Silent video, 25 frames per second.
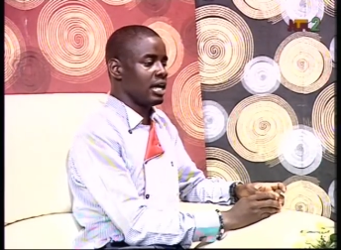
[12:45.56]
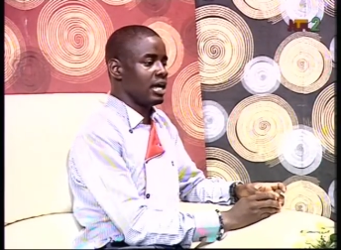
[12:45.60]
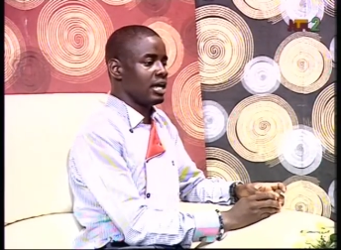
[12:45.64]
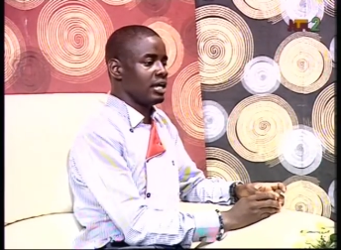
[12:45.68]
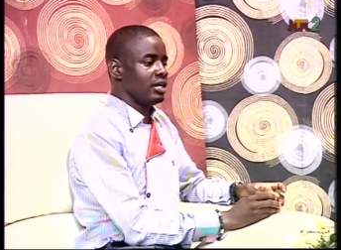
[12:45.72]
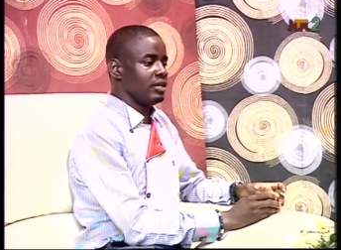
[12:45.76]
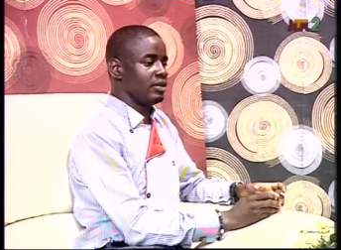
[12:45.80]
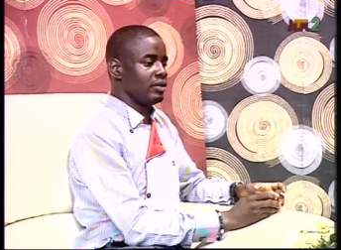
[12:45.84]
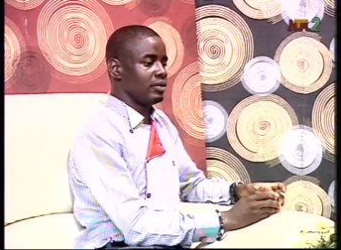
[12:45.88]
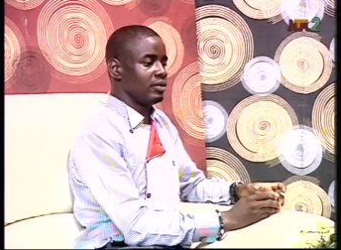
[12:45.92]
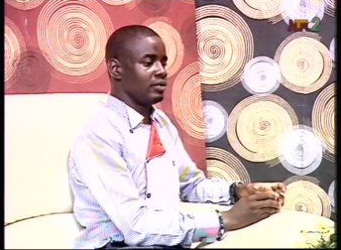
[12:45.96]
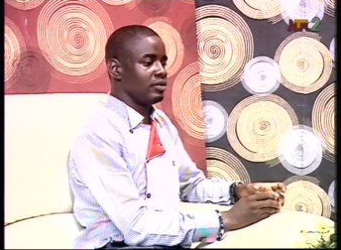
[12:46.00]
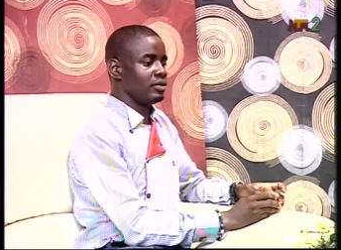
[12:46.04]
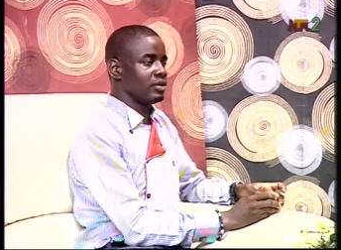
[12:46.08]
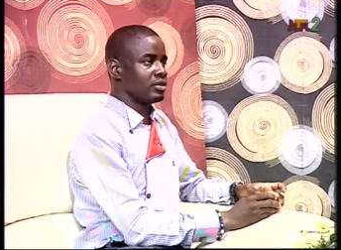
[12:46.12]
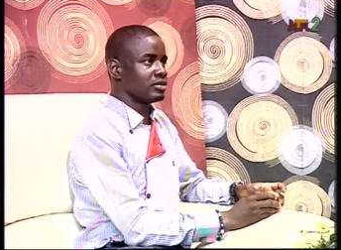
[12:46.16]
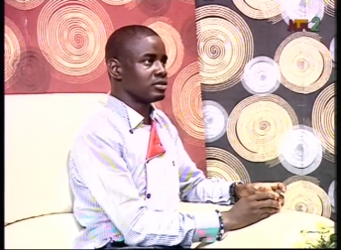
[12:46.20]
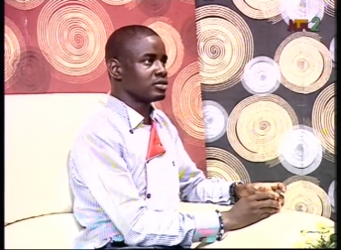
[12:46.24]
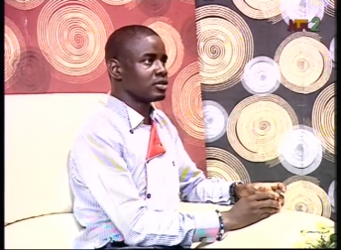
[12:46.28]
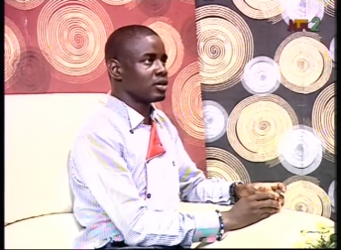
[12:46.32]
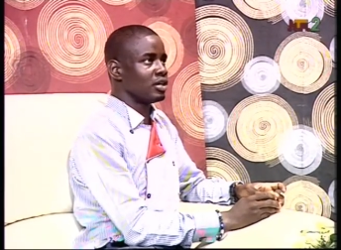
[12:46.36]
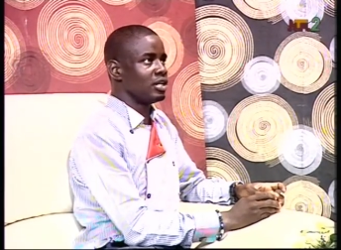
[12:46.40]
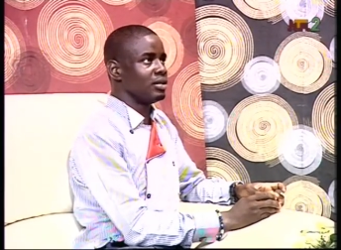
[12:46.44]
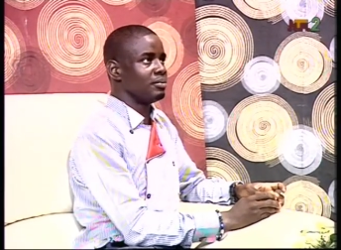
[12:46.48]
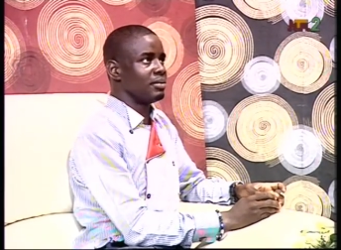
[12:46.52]
you
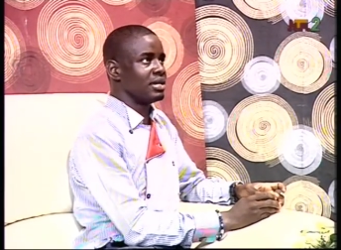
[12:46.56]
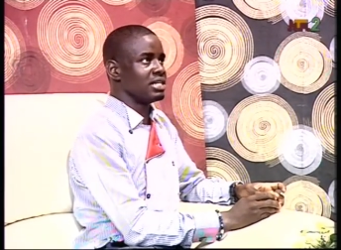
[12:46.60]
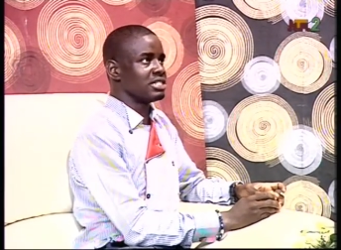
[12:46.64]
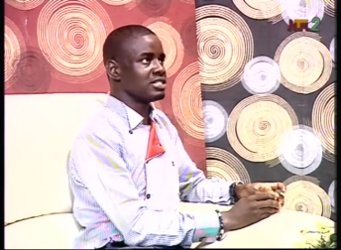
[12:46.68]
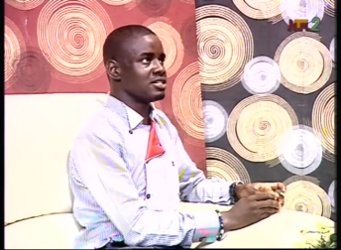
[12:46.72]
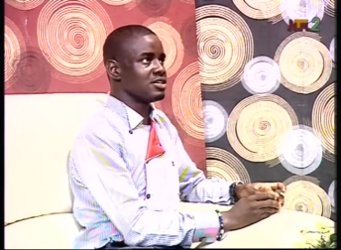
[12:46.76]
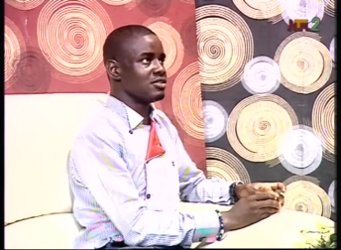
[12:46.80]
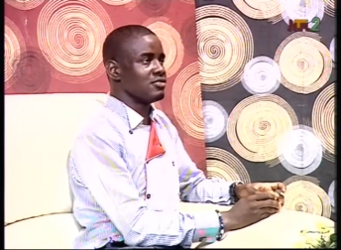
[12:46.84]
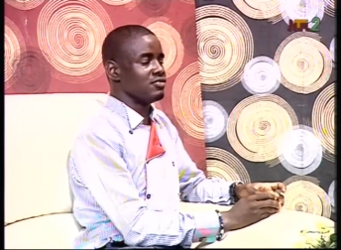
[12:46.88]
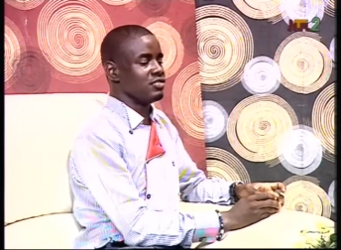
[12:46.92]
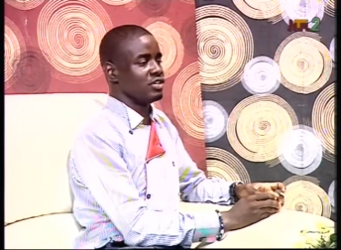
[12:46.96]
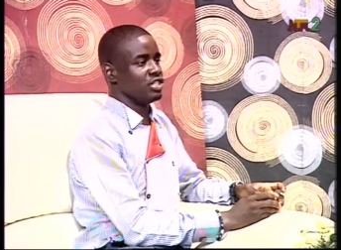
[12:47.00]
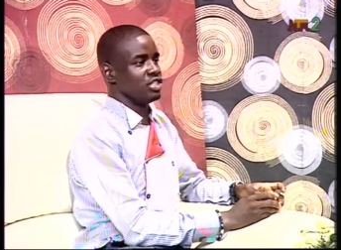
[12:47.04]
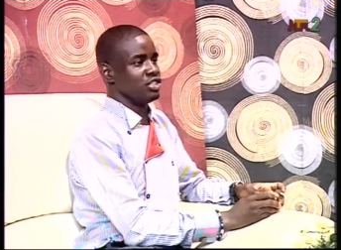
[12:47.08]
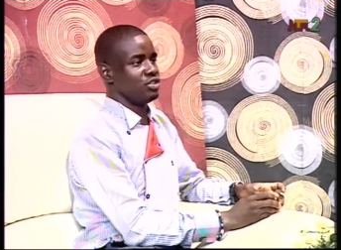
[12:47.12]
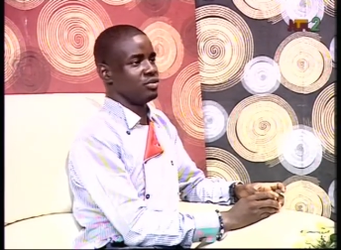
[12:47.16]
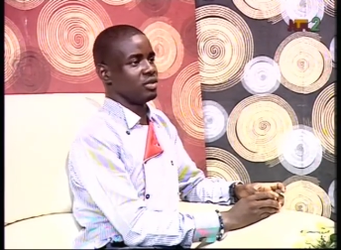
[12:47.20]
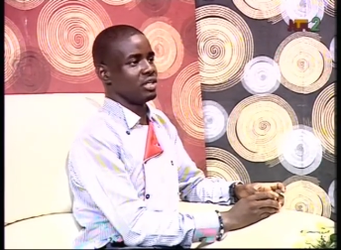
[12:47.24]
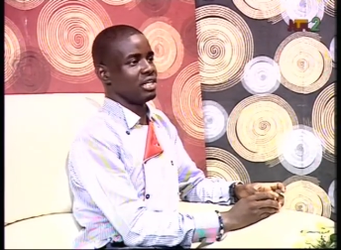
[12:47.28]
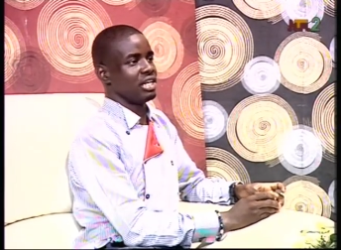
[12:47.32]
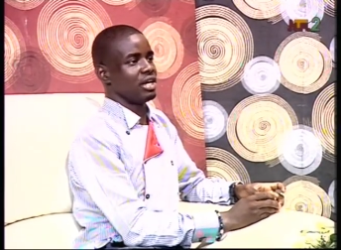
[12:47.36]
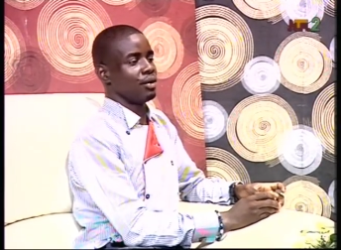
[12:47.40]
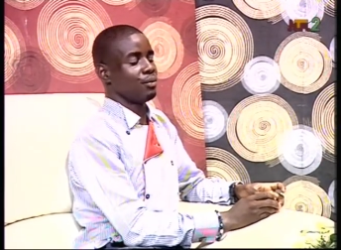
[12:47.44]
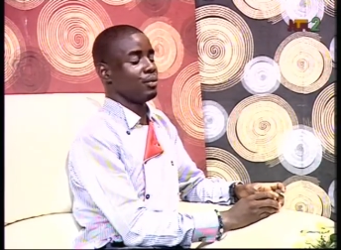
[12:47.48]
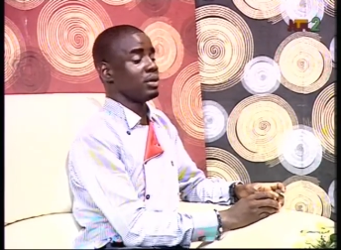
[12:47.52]
not calling myself a
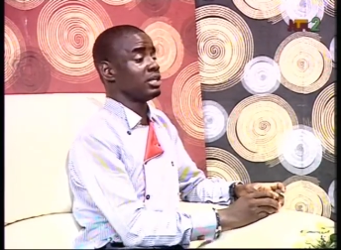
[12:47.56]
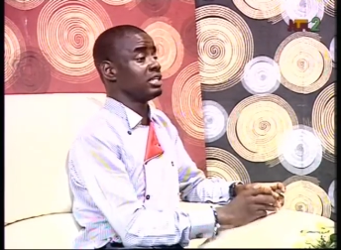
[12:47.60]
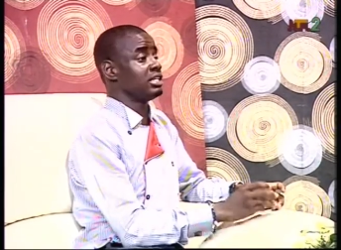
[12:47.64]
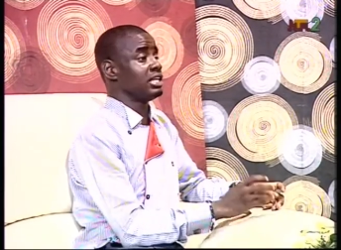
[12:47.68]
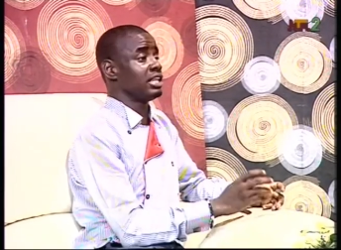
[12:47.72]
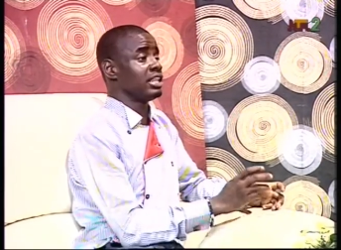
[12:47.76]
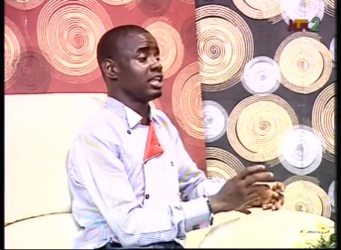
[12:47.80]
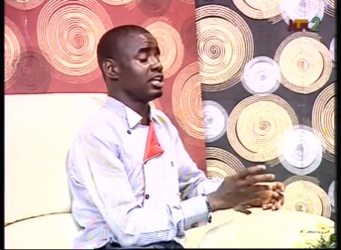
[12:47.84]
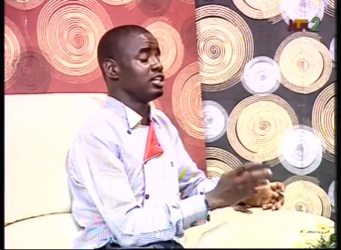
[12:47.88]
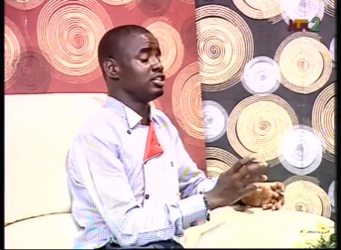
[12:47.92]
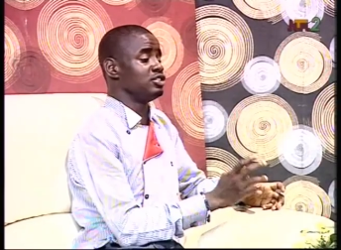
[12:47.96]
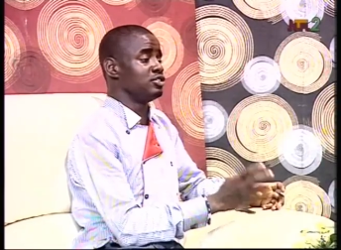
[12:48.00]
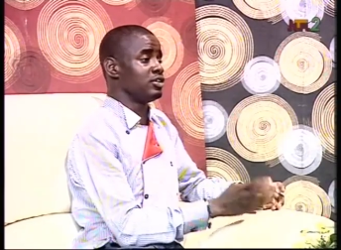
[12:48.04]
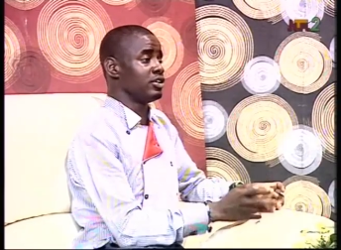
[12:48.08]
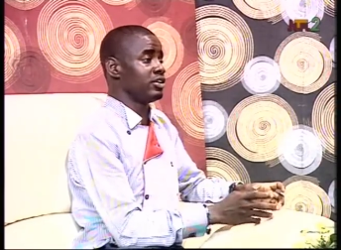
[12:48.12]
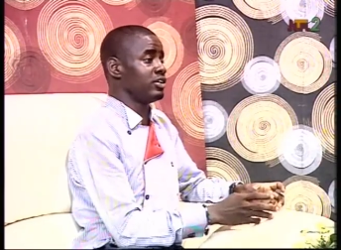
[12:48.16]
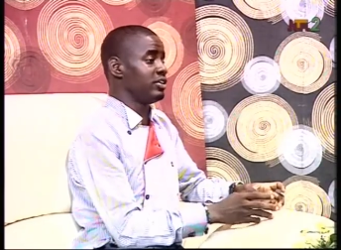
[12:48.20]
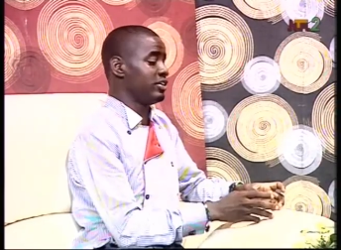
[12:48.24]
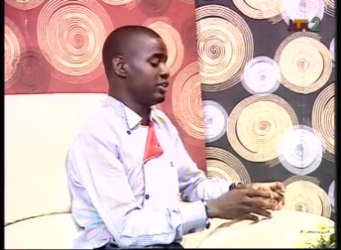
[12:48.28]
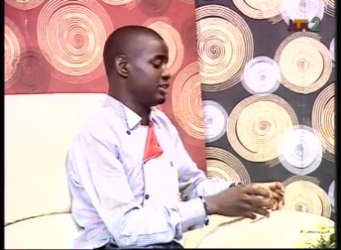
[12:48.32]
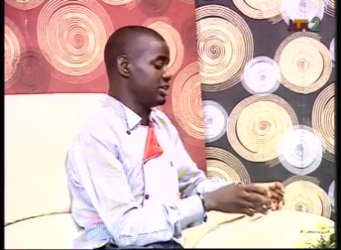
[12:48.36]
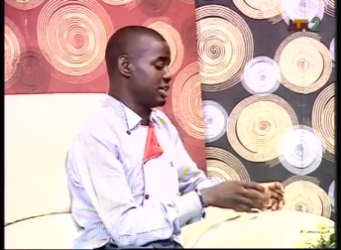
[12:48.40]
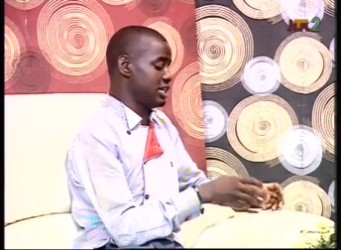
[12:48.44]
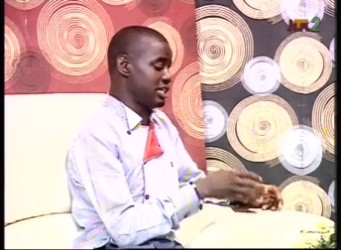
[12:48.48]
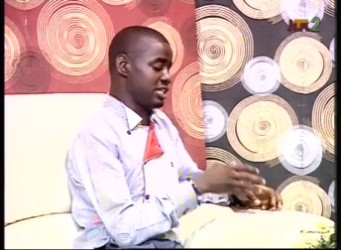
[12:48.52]
jeweler when they think
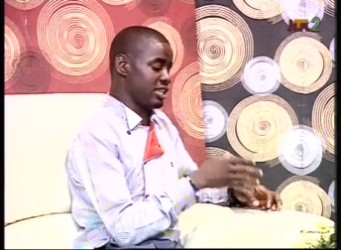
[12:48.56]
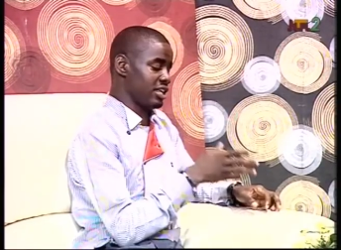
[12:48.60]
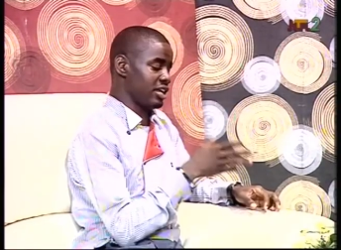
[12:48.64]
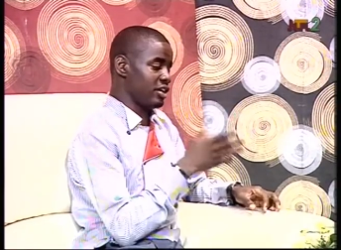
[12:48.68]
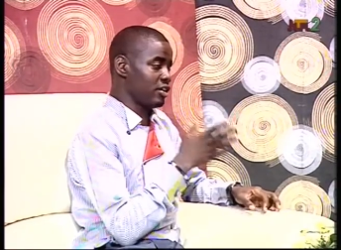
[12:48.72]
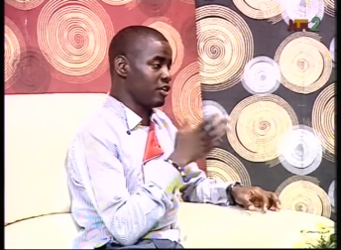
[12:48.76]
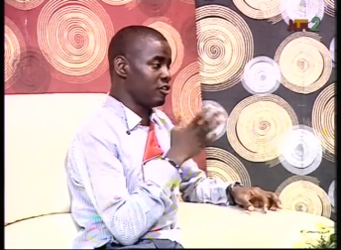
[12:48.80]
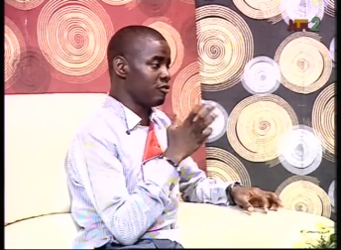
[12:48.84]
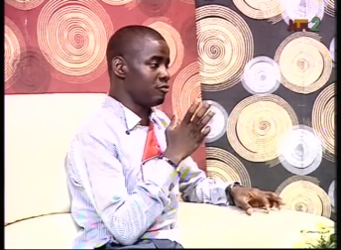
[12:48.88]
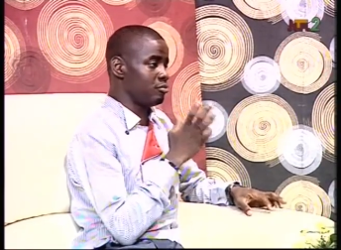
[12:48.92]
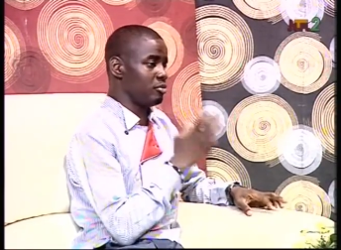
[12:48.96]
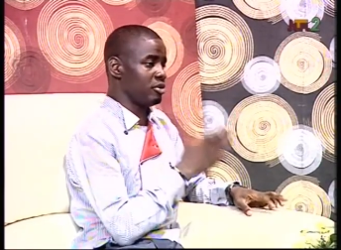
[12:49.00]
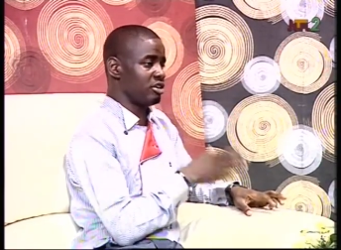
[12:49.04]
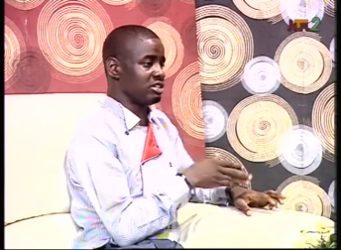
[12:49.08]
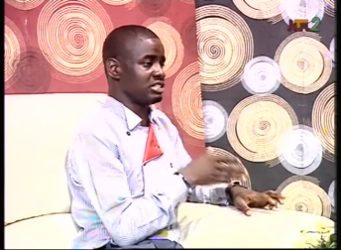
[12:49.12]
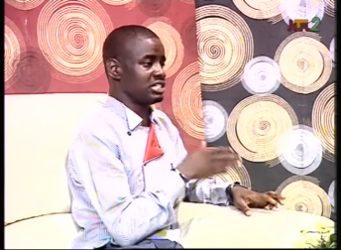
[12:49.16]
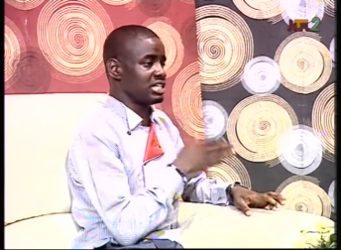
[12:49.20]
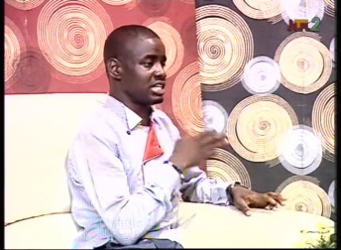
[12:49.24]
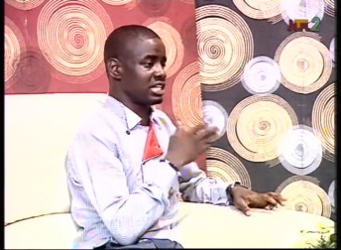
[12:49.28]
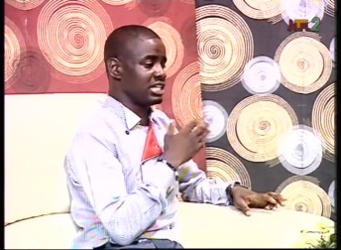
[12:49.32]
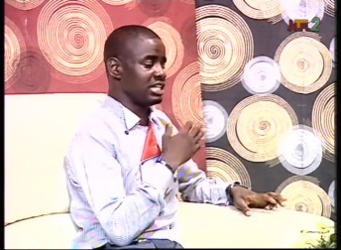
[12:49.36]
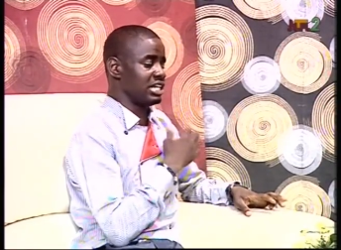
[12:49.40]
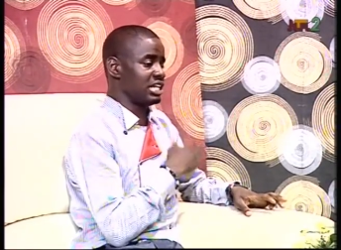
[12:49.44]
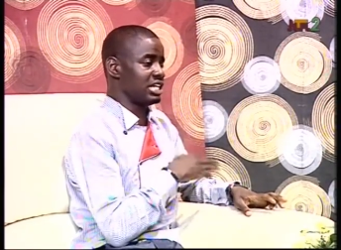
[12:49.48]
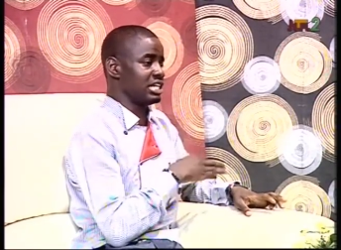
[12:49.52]
jewelry they think of
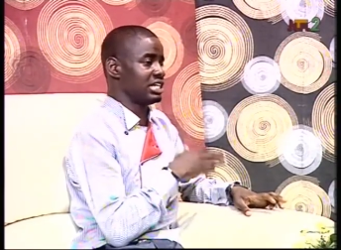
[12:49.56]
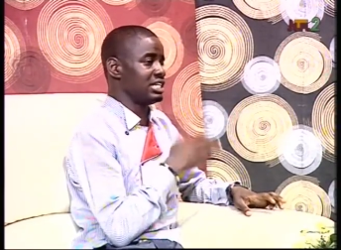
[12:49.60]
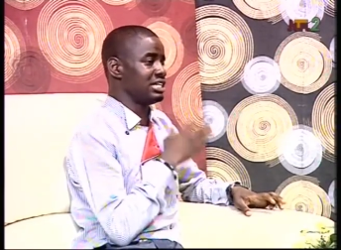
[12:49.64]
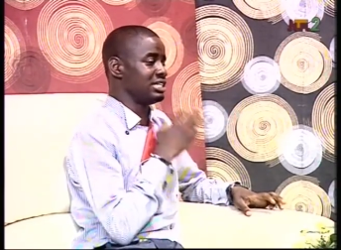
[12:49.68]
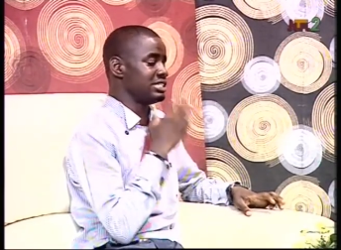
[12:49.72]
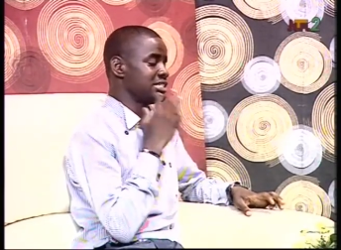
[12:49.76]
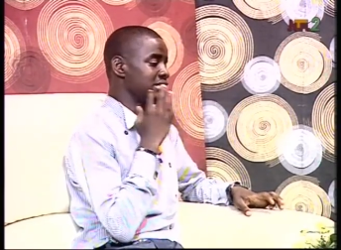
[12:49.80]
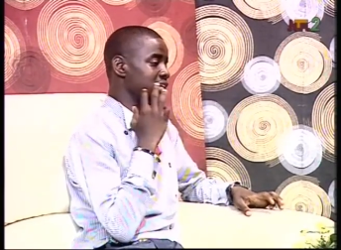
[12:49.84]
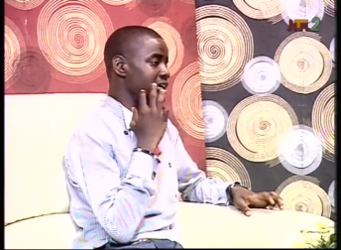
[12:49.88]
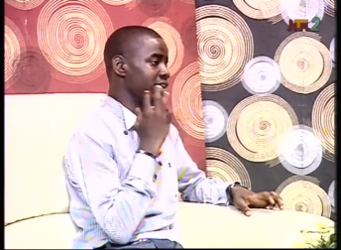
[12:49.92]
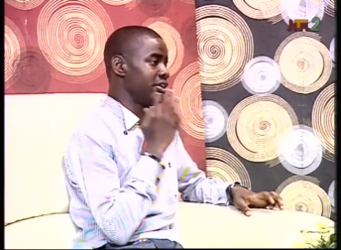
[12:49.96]
bracelet necklace